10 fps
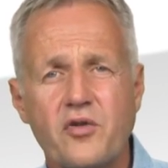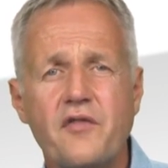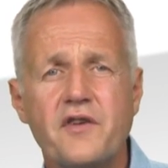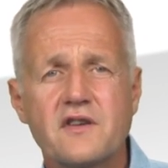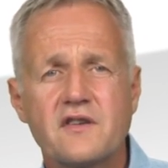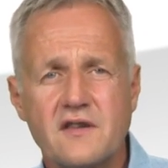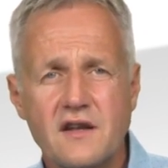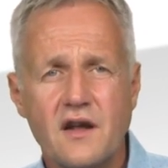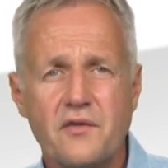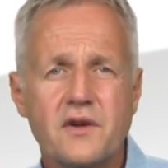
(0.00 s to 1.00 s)
profit
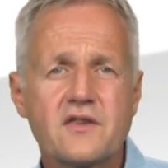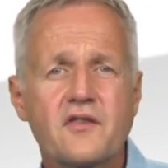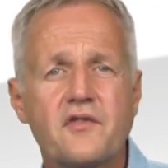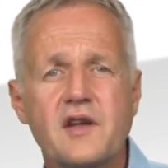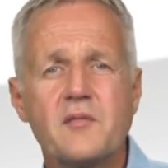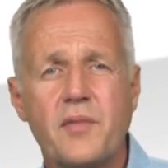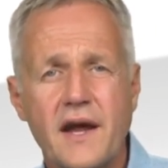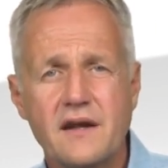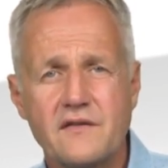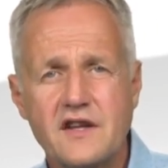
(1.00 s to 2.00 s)
than a risk-free
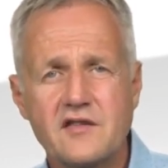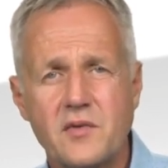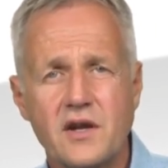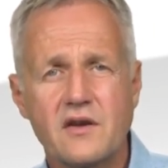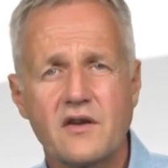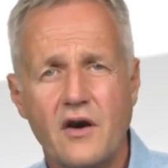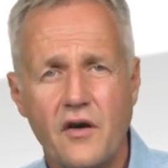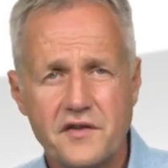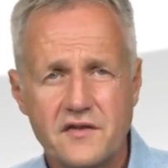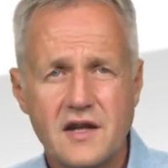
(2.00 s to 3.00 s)
bank investment
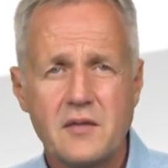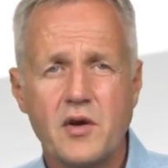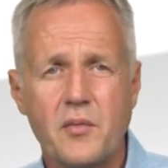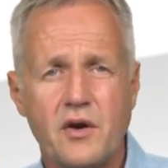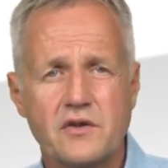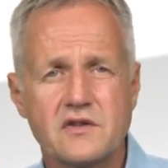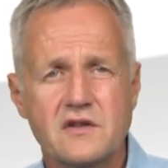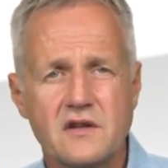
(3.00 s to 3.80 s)
of the same amount.